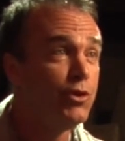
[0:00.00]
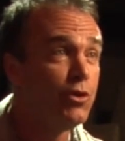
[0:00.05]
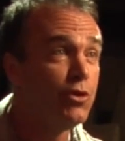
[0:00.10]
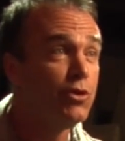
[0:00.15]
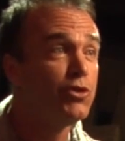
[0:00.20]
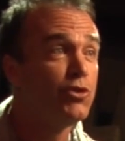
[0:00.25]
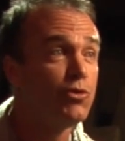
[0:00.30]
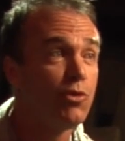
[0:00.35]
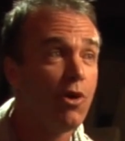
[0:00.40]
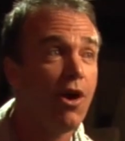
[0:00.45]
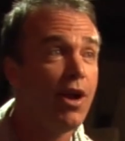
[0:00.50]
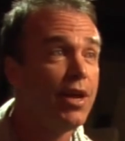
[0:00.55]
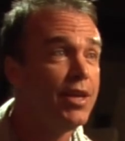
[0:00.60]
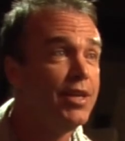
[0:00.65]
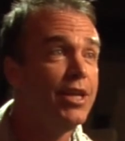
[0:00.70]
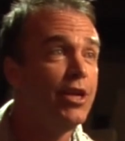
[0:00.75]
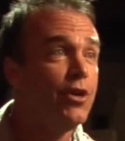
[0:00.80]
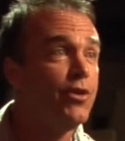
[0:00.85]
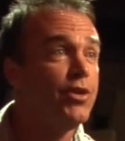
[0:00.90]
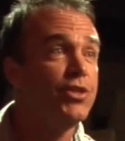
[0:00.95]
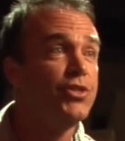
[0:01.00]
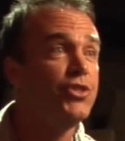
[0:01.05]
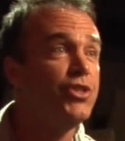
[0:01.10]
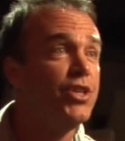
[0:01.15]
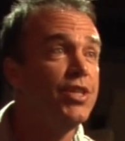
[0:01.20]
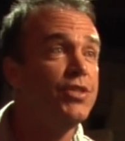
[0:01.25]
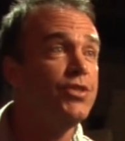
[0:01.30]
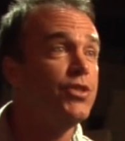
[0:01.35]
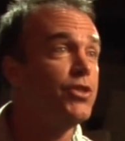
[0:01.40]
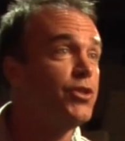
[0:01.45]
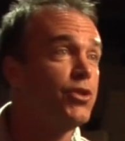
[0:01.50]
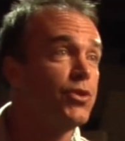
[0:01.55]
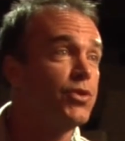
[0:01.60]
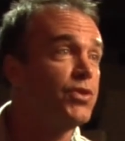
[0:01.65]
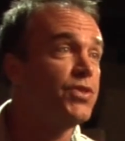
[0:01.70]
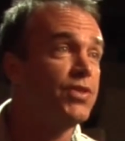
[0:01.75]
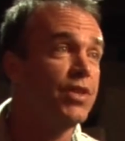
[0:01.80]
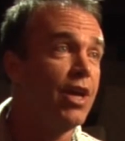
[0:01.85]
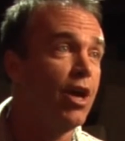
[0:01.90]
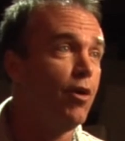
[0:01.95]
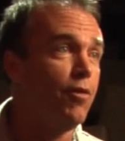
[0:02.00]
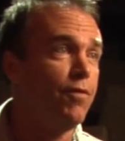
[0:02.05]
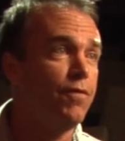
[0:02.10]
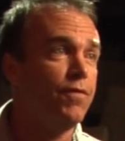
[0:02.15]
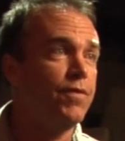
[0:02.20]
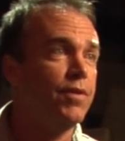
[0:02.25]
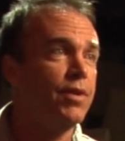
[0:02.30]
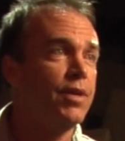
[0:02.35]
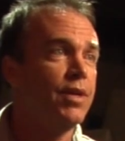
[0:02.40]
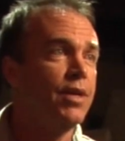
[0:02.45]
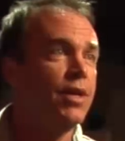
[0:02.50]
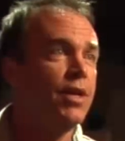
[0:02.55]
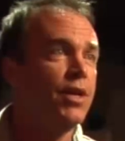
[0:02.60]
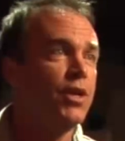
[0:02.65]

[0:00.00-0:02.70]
you're drawing near to Jesus yourself